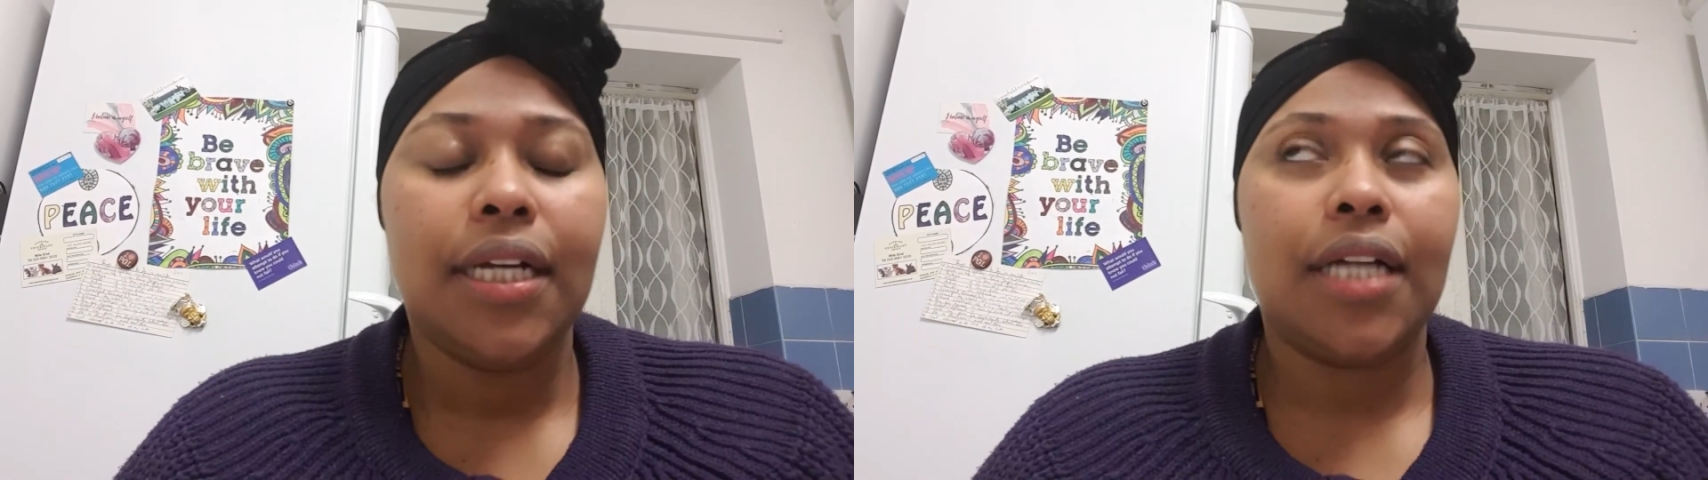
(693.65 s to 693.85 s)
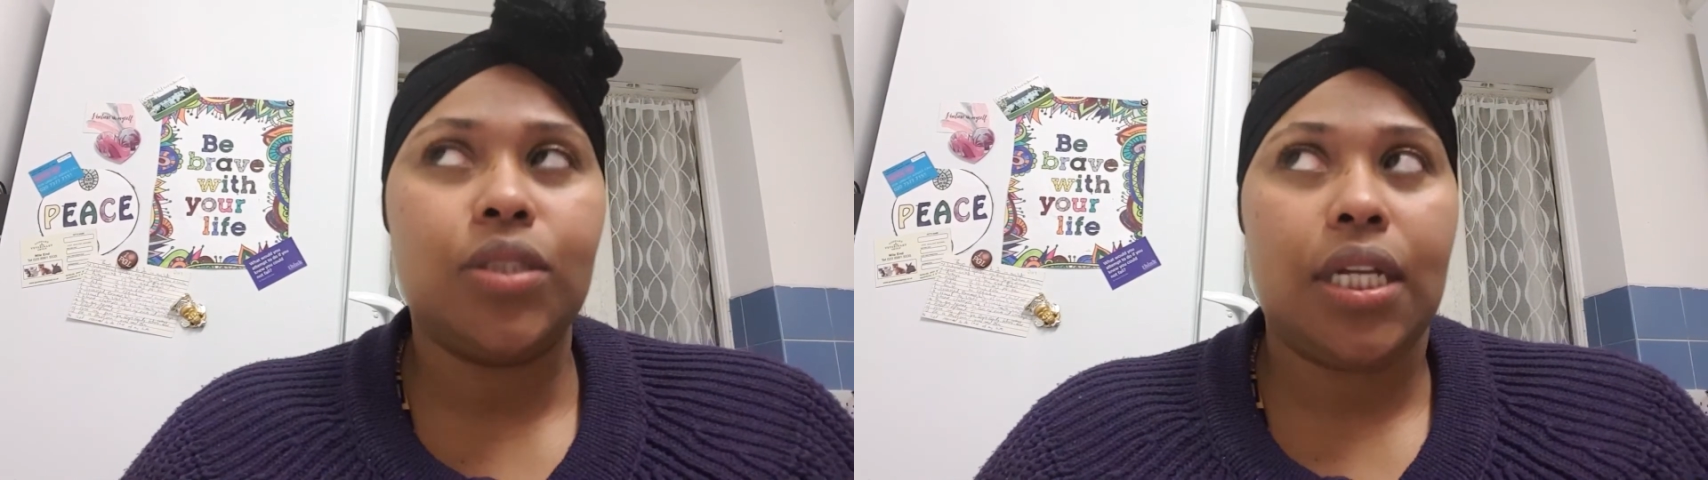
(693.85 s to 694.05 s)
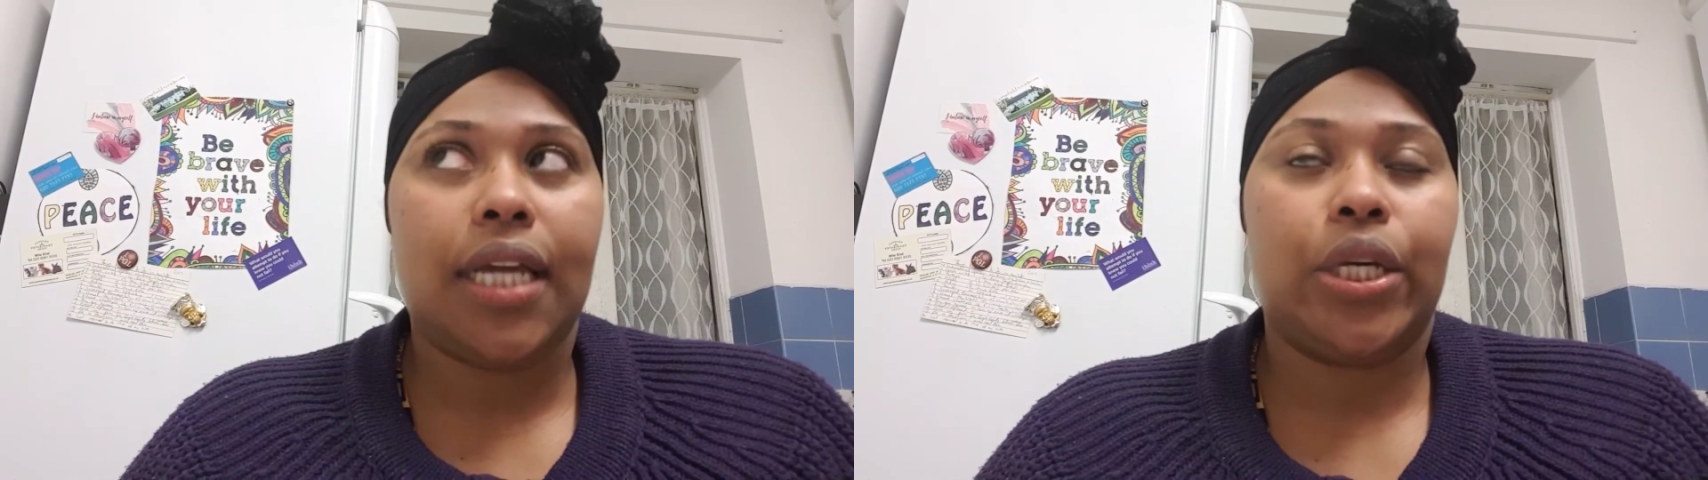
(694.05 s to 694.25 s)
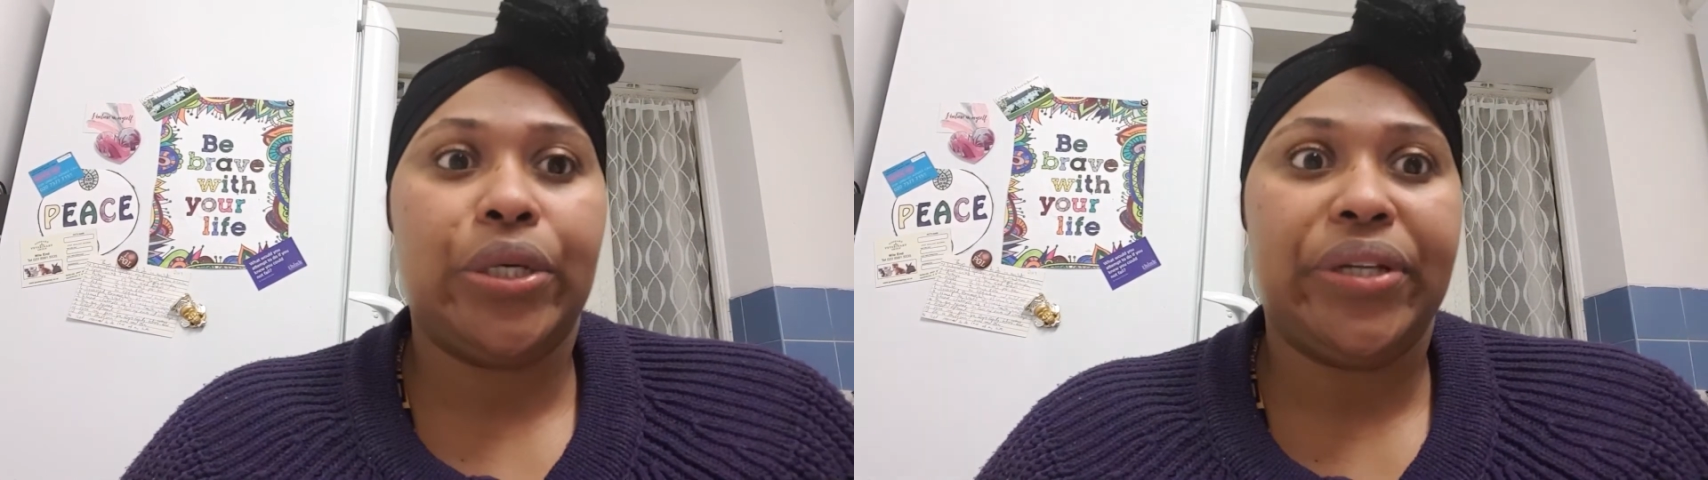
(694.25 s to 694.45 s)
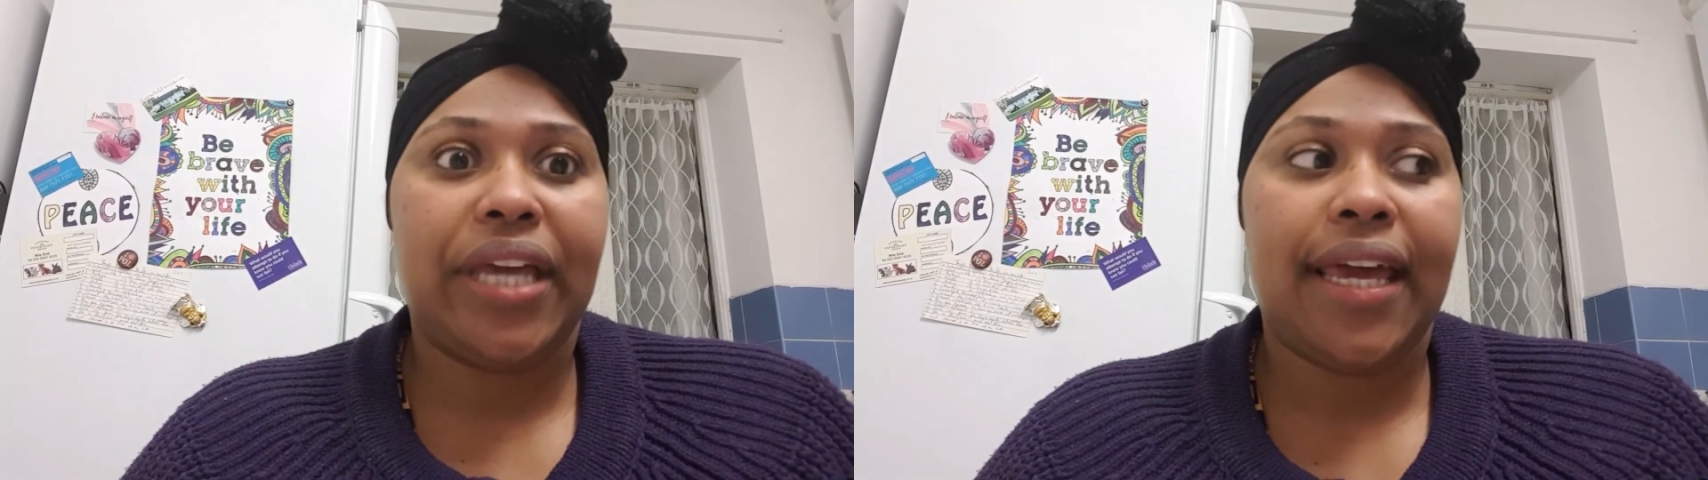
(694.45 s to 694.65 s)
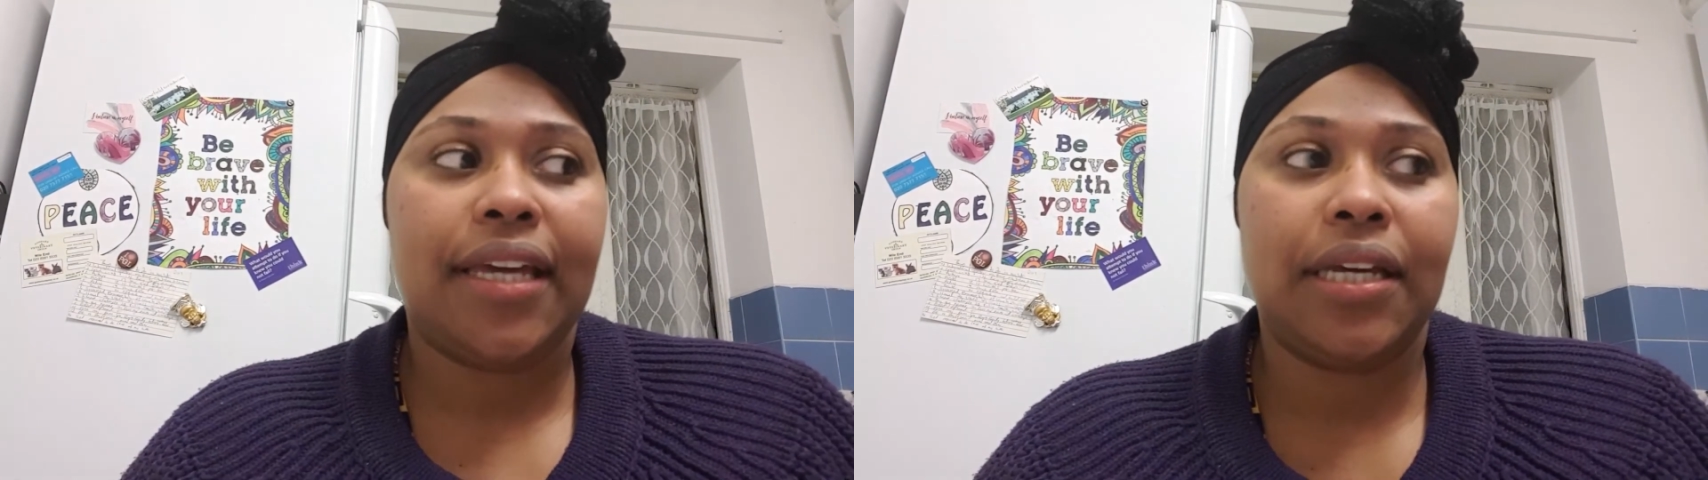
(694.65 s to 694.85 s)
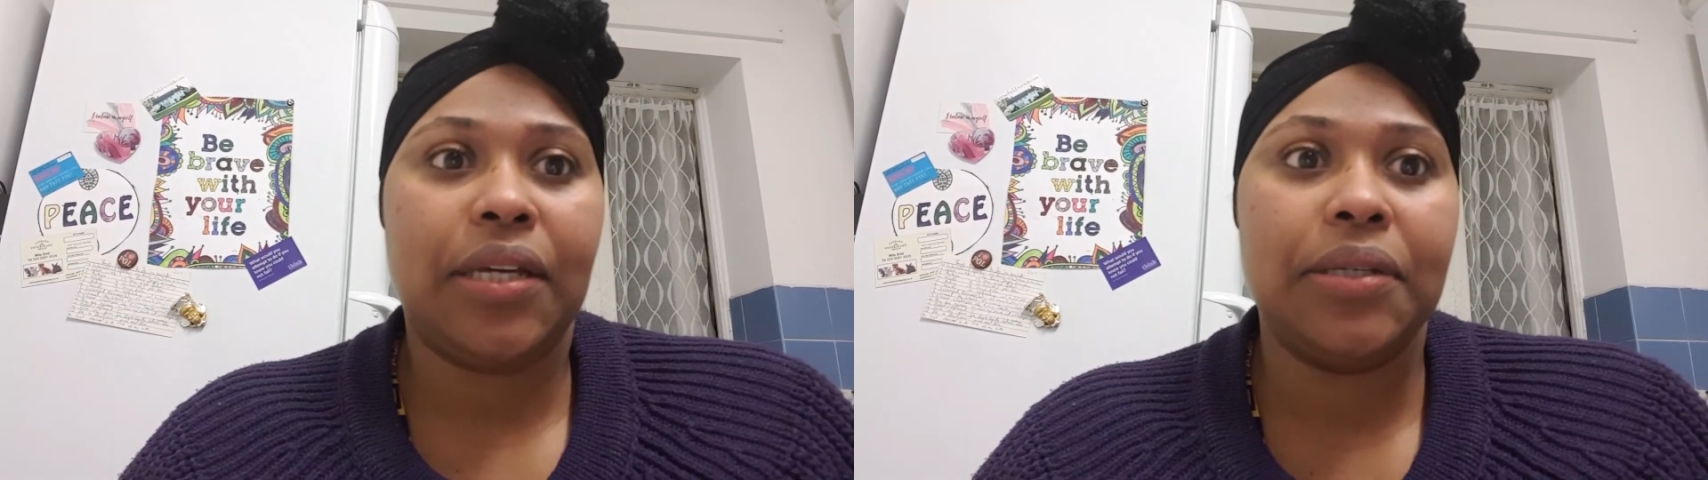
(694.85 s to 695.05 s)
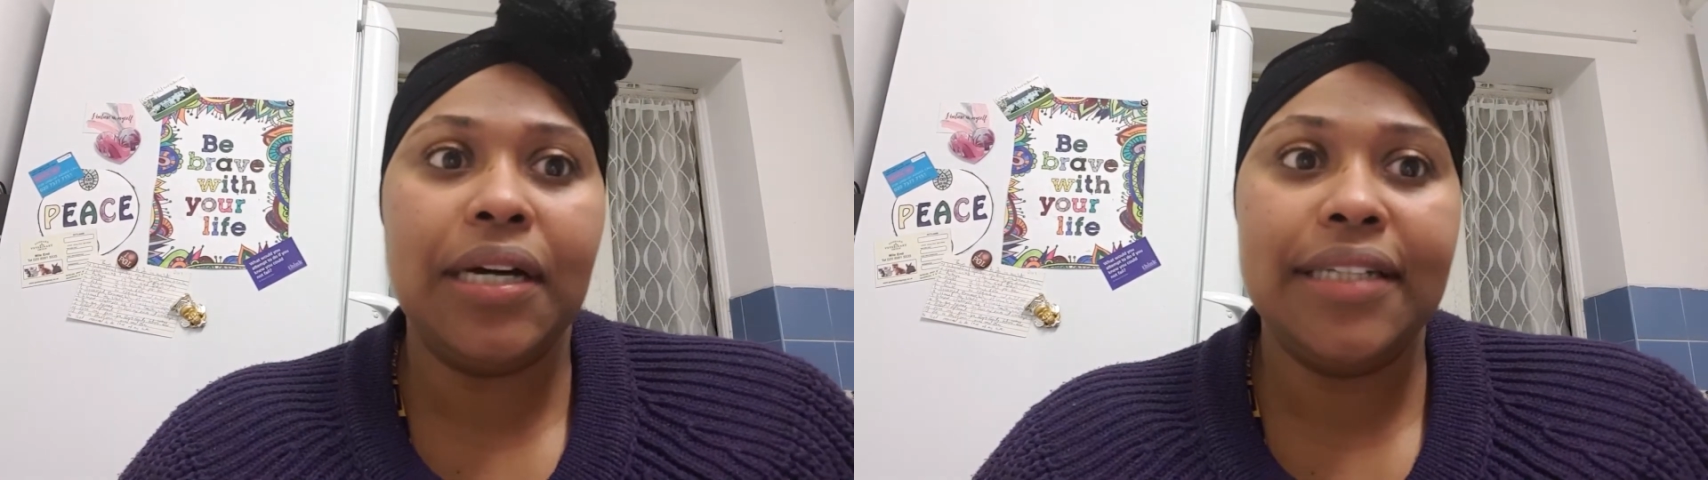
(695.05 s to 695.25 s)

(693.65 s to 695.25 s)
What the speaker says: And you're like, okay,